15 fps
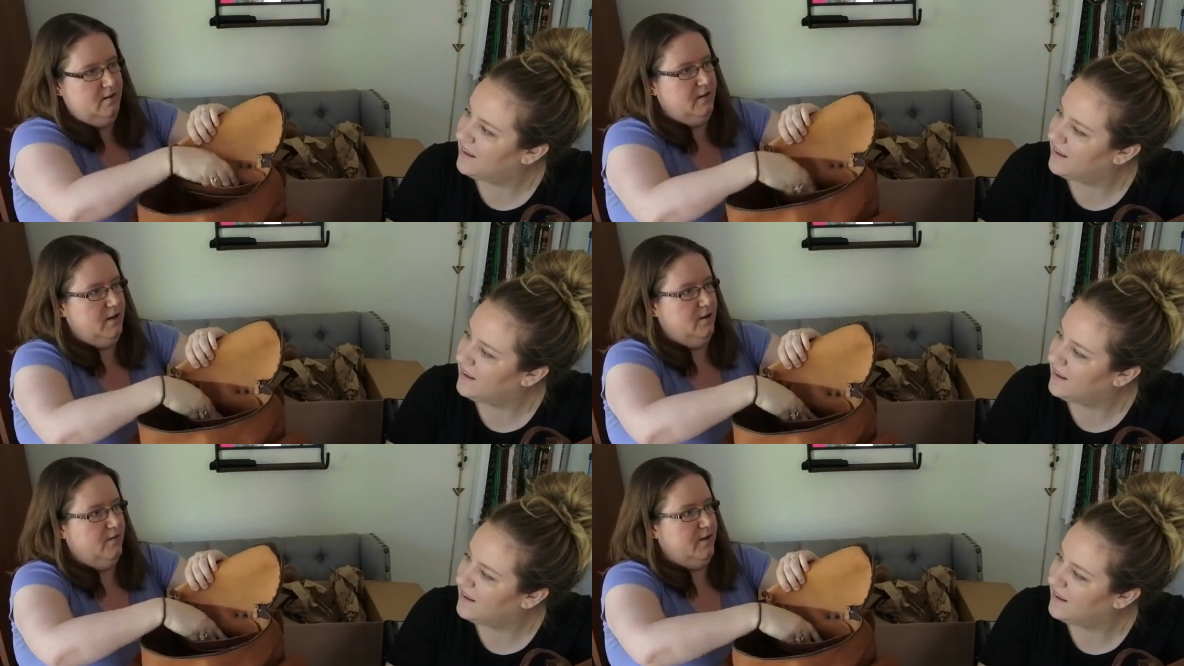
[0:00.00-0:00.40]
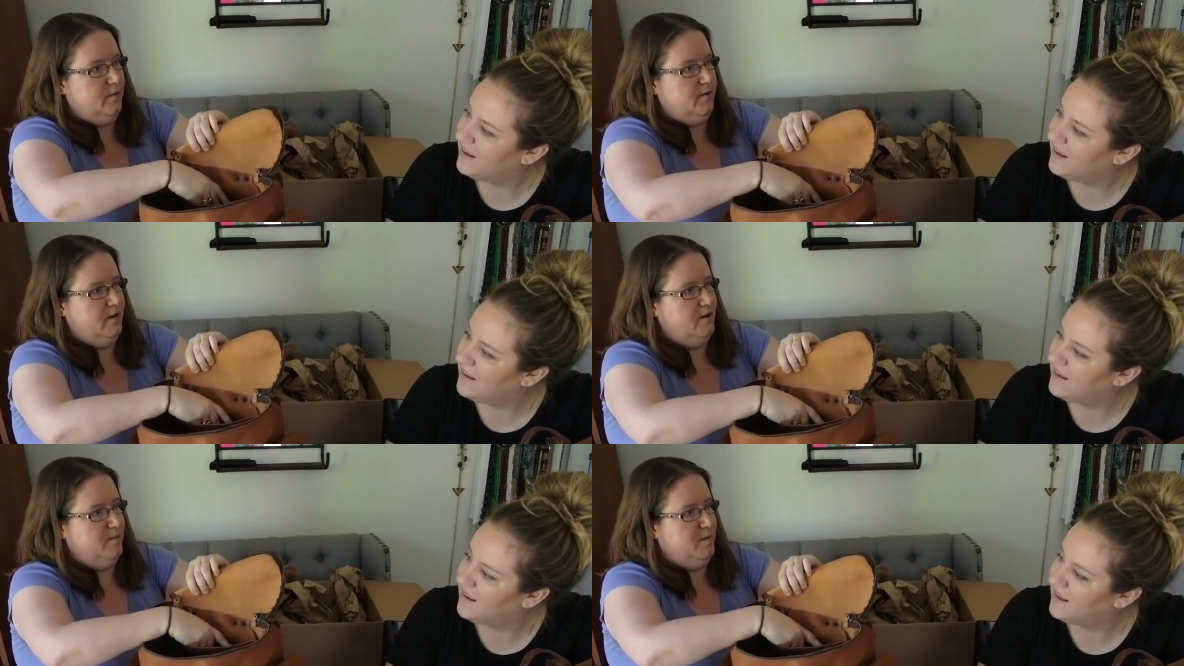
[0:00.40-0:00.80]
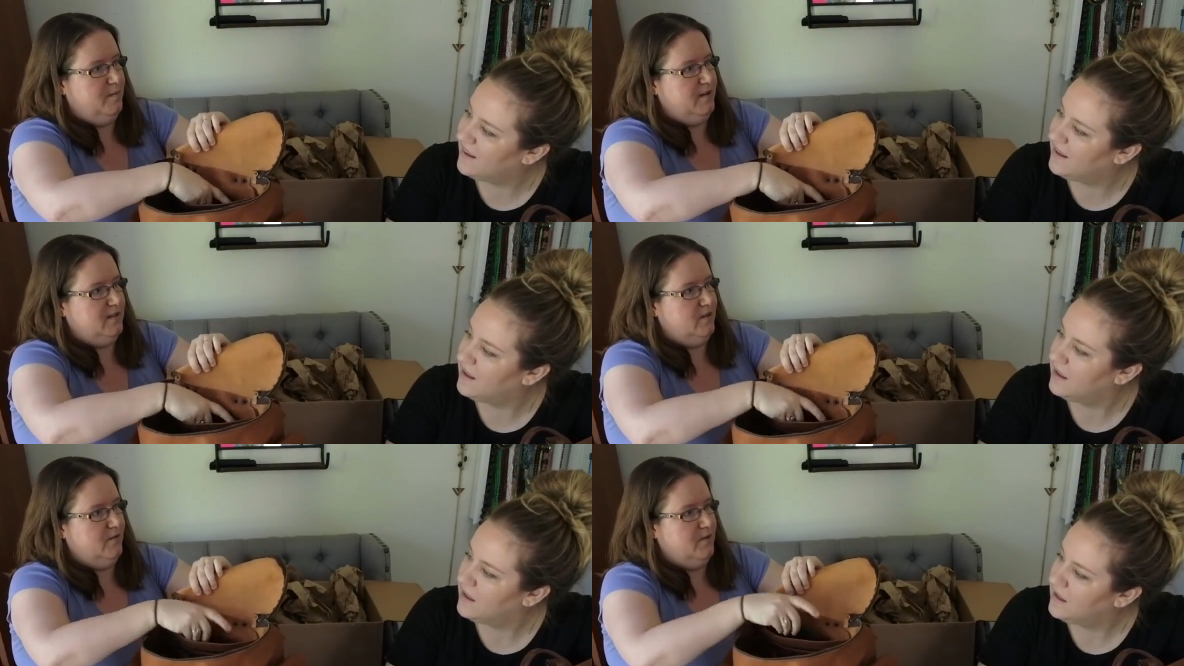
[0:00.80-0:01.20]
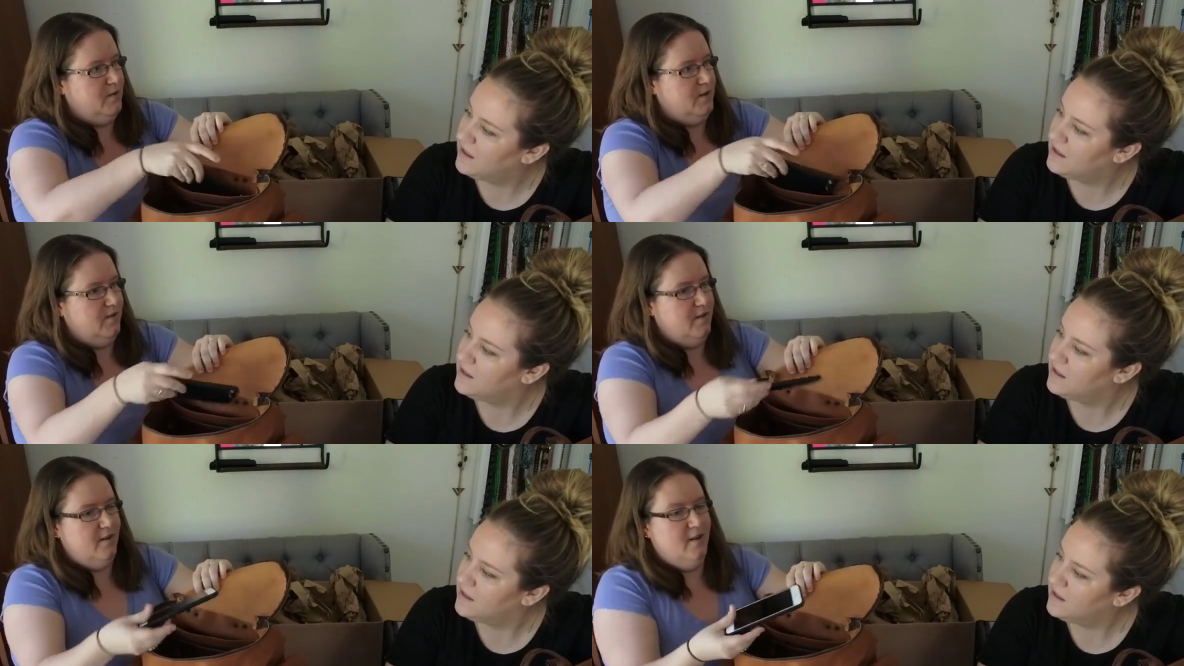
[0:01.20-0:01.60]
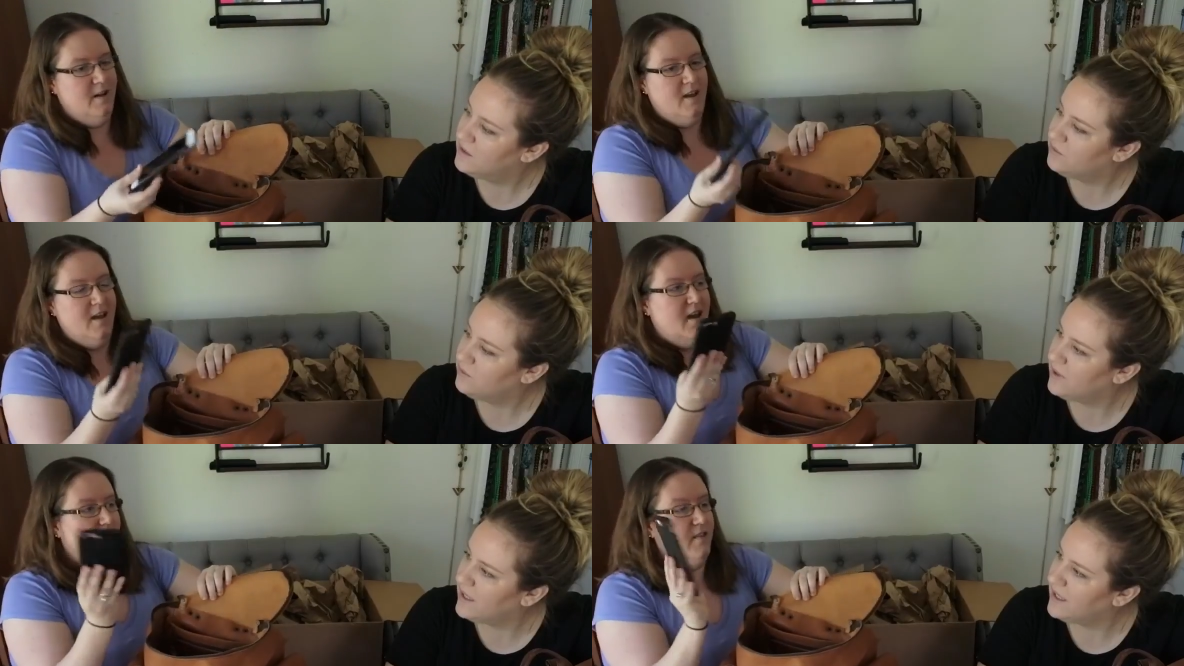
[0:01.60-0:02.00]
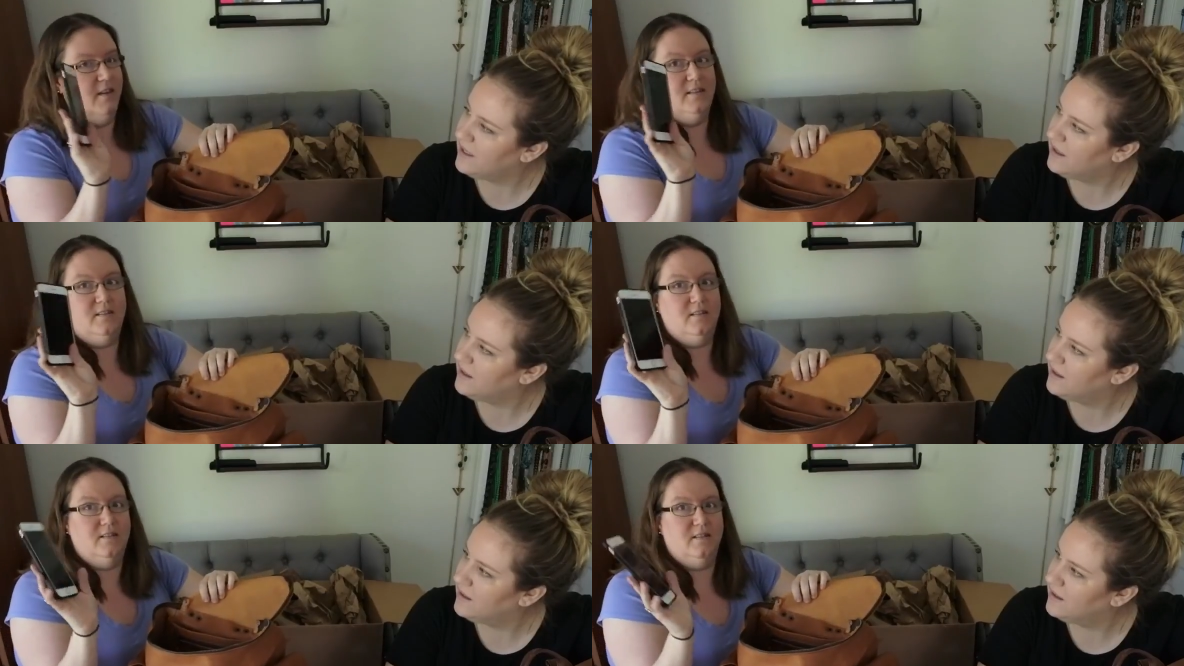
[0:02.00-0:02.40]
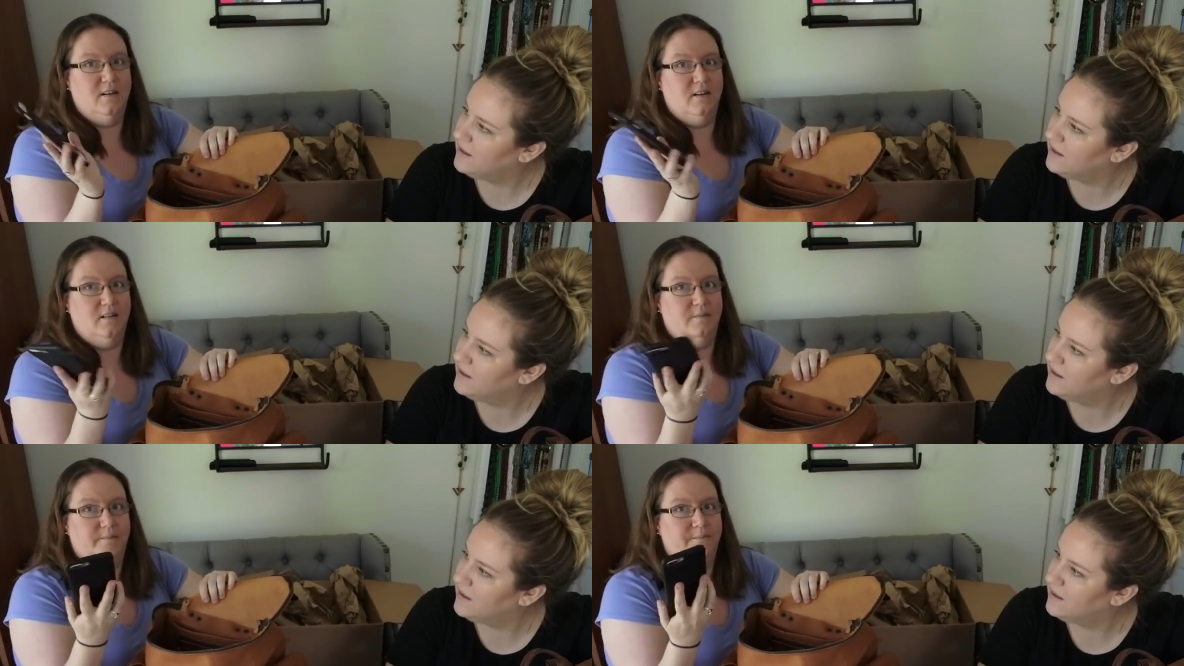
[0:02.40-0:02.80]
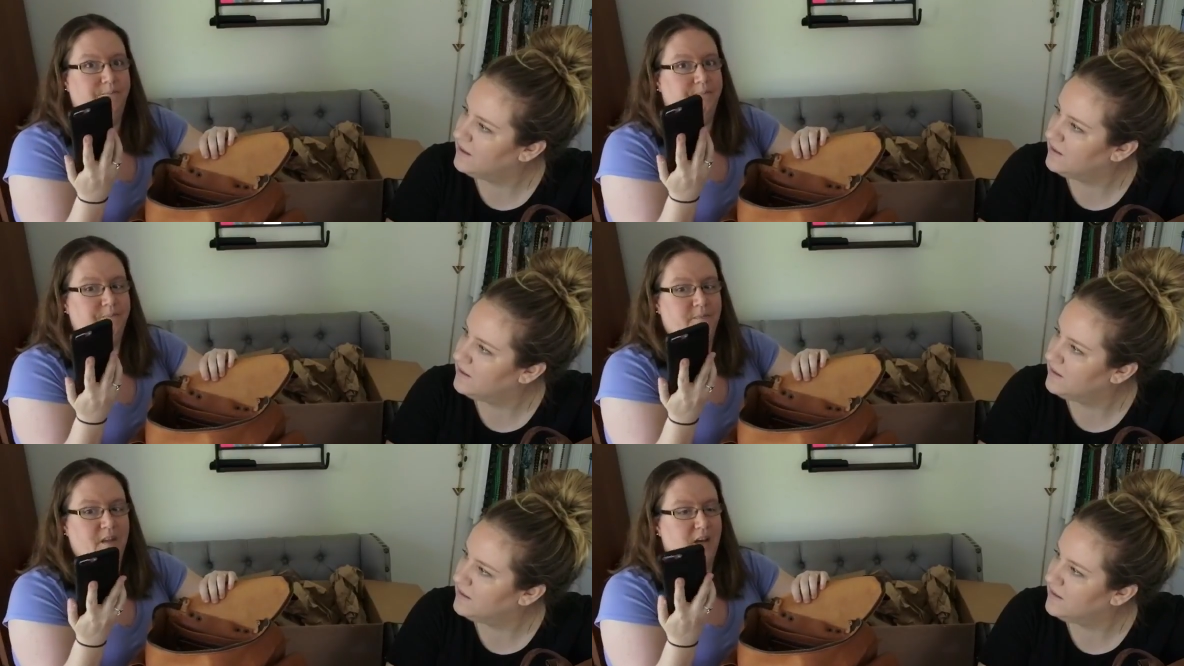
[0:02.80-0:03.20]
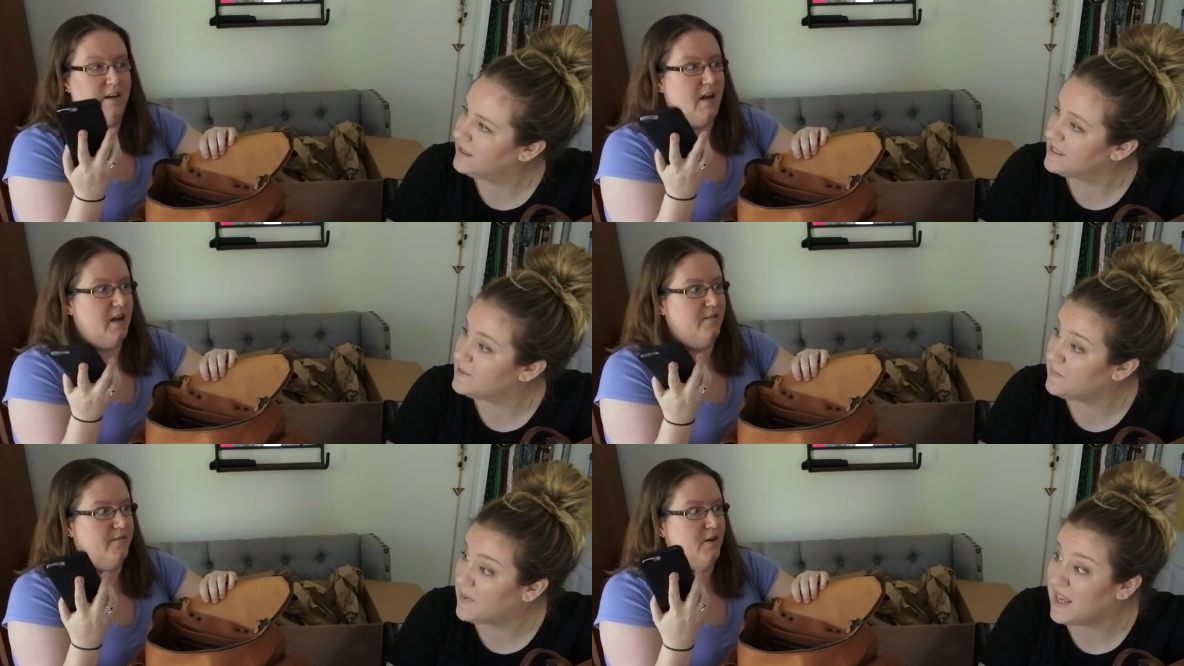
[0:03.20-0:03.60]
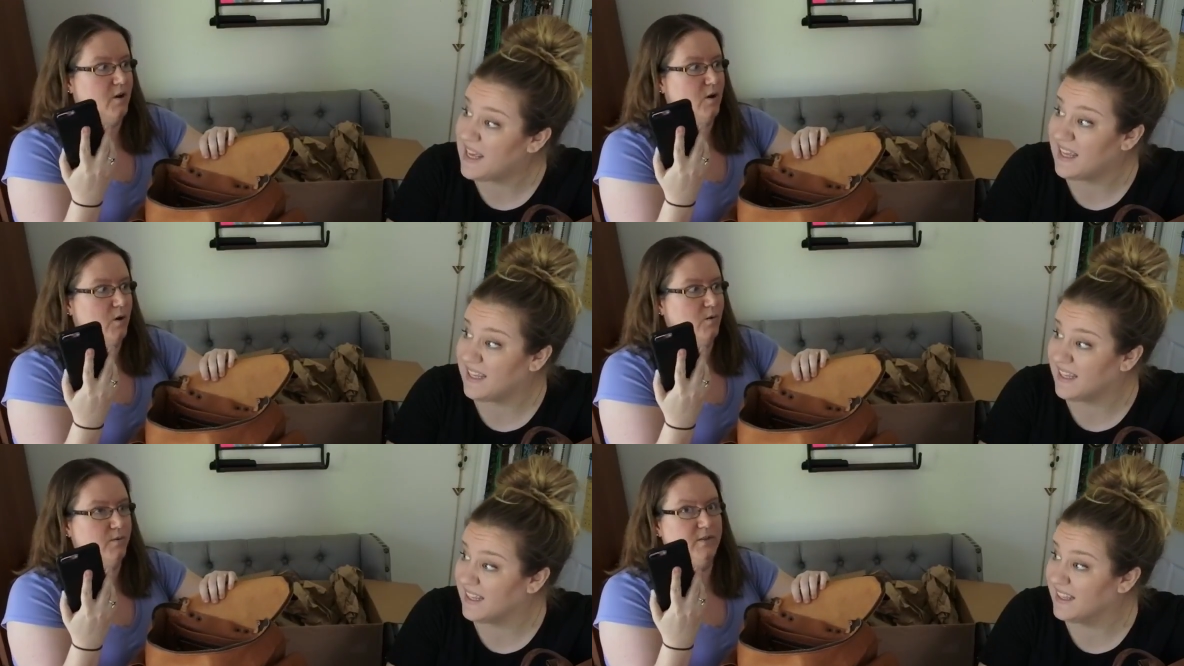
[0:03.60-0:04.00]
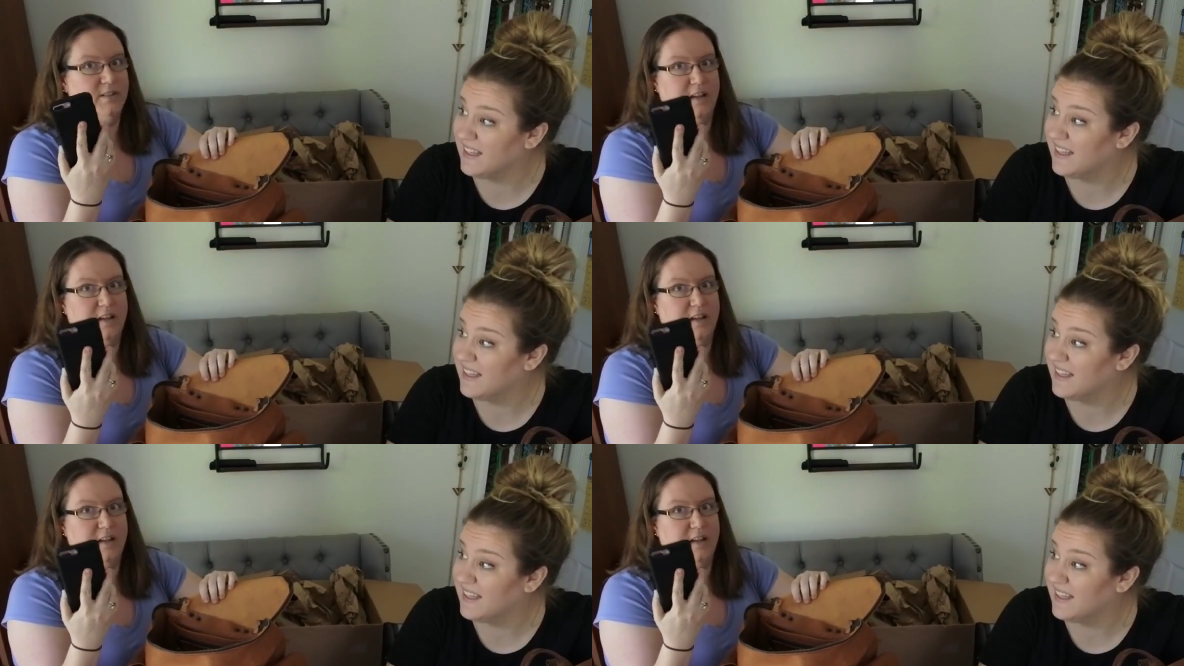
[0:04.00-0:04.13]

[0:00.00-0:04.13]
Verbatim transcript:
Speaker 1: you know if I wanted to put my cell phone in there right and this is um an iPhone big.